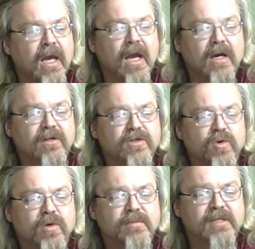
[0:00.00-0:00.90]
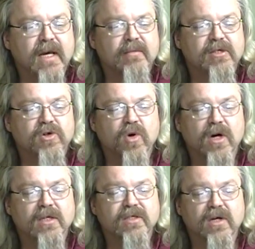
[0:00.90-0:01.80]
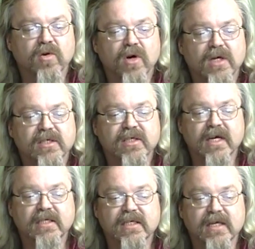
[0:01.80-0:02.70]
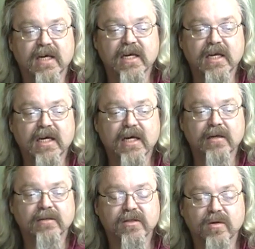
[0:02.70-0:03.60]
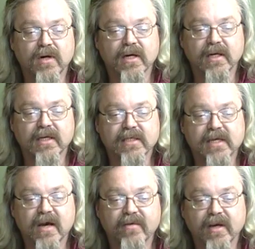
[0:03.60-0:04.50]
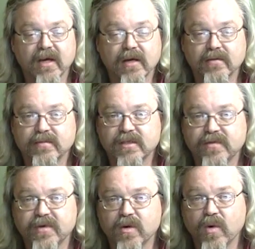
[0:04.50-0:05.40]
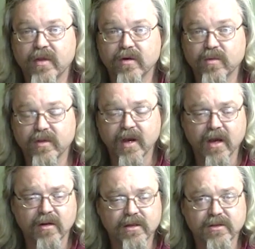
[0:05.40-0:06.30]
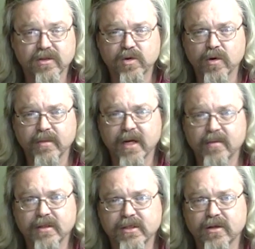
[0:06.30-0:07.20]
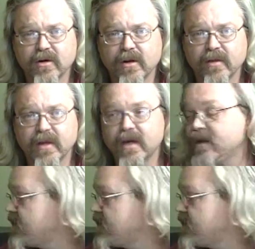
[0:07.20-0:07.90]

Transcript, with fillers: hailstorms damage cross across states in India. So uh, India's having uh, severe weather with hail and storm damage and all of that.